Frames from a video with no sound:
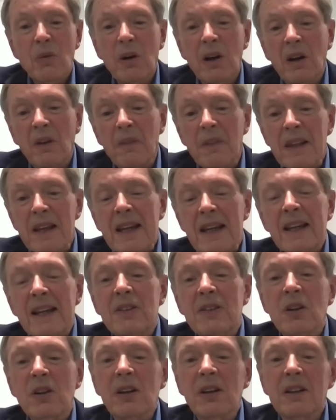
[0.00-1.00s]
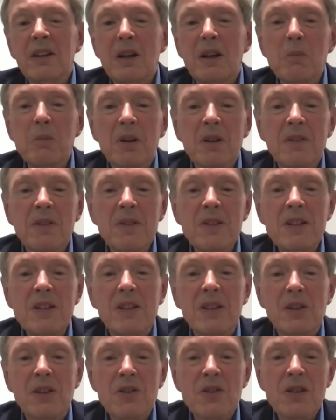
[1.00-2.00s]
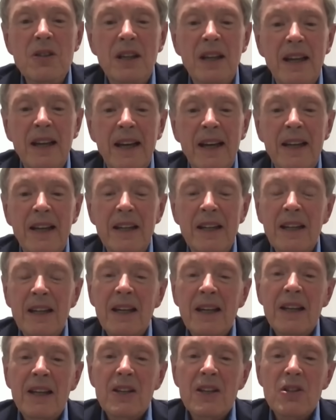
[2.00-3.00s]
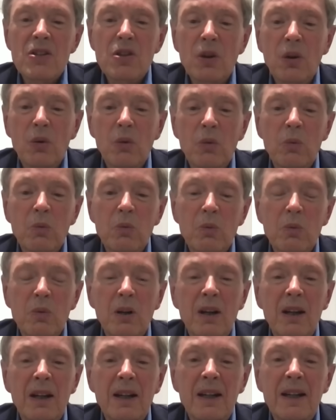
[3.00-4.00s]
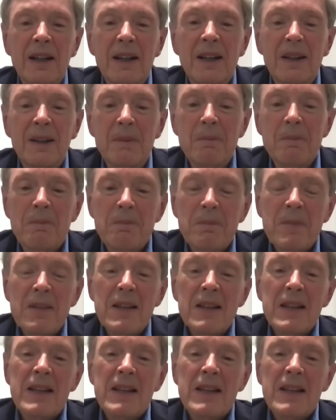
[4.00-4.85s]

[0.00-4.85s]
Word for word: Well, it took a number of years, and so um,